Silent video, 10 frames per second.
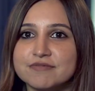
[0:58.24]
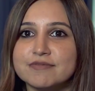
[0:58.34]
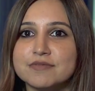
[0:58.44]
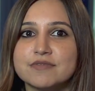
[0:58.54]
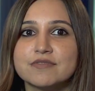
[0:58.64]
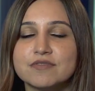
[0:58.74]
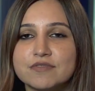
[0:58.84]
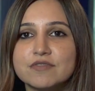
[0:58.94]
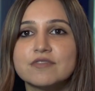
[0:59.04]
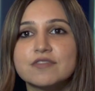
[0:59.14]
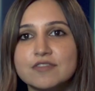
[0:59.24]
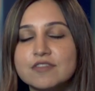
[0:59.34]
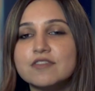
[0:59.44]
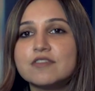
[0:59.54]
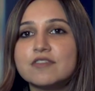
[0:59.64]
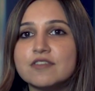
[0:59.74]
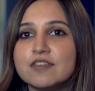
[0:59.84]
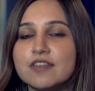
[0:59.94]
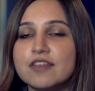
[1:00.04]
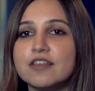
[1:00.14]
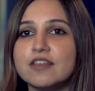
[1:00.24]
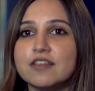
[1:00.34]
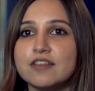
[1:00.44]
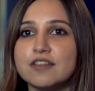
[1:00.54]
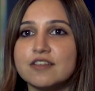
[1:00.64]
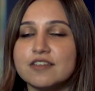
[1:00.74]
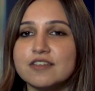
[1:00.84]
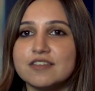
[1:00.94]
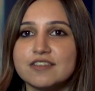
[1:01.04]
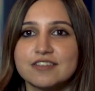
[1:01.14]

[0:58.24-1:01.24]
No words are spoken by the person on screen.